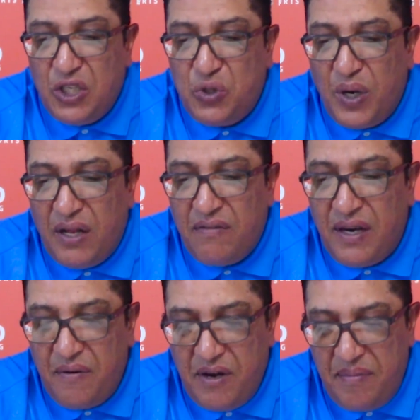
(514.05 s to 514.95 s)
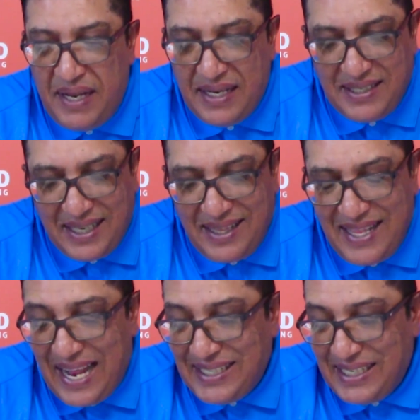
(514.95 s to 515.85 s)
1,200 meters, and
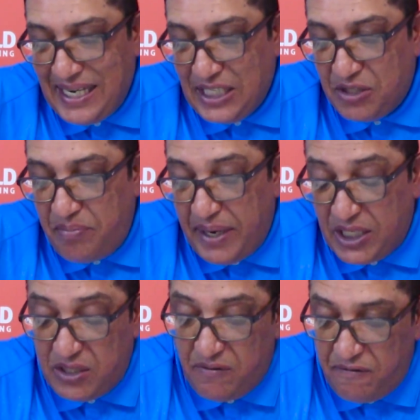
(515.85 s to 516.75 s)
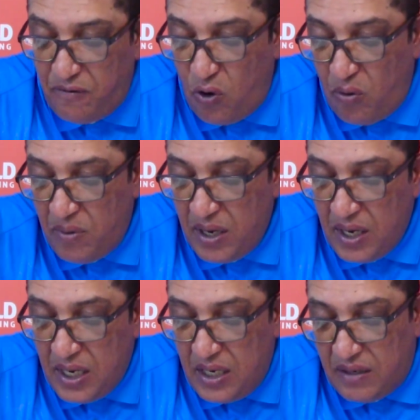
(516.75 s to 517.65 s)
that's his best form.
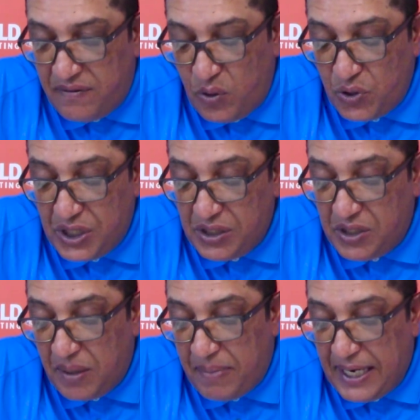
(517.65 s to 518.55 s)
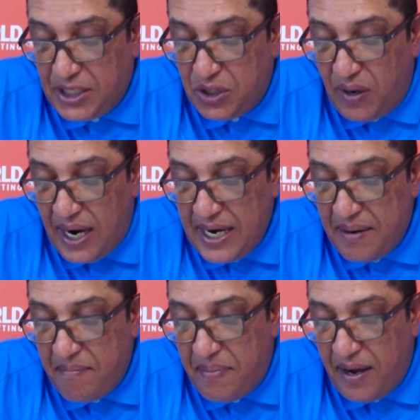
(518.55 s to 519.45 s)
Of course, he's placed to
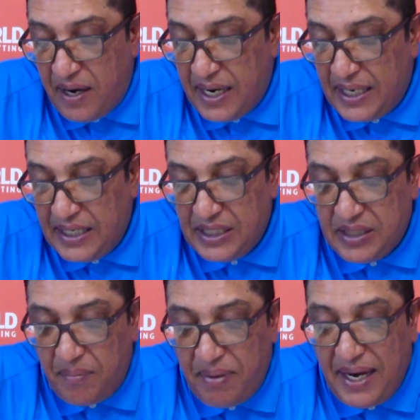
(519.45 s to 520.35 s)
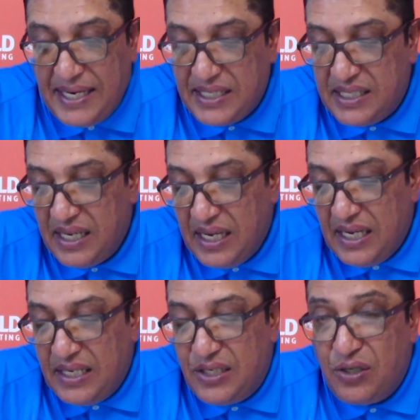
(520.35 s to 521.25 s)
Iron Bark, and he's placed
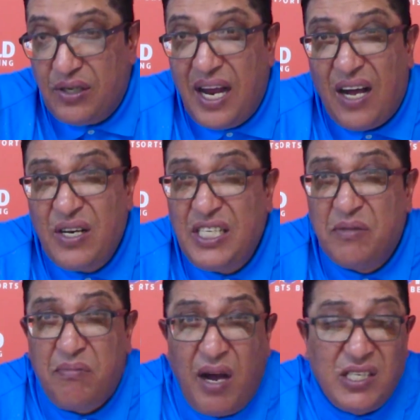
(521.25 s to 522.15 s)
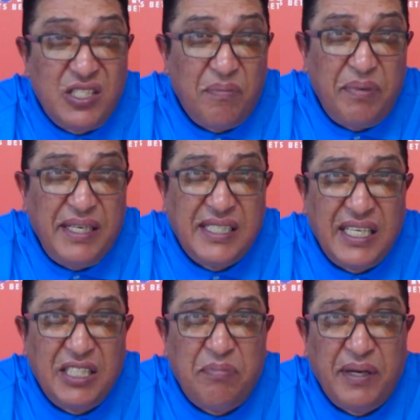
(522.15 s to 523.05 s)
to Gaudi's Masterpiece
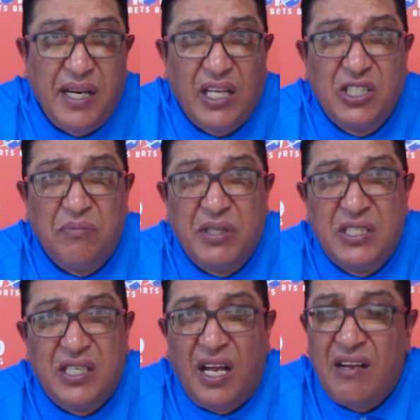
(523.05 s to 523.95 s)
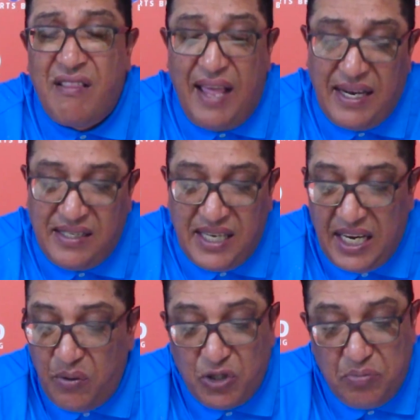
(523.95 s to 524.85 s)
at his penultimate start. That day
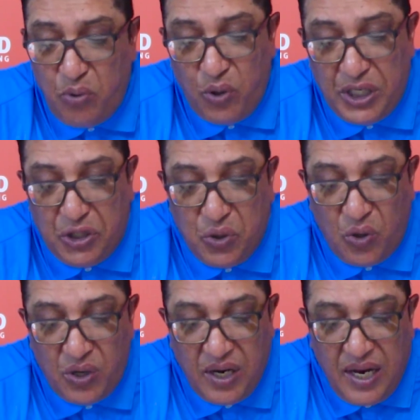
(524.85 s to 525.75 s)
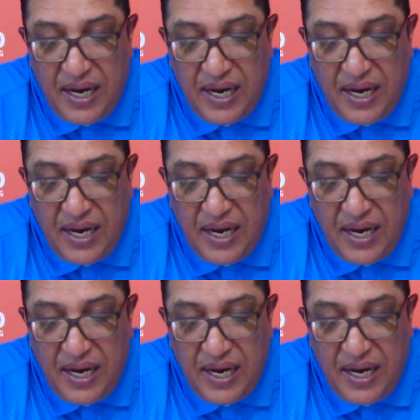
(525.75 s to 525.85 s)
he was poorly drawn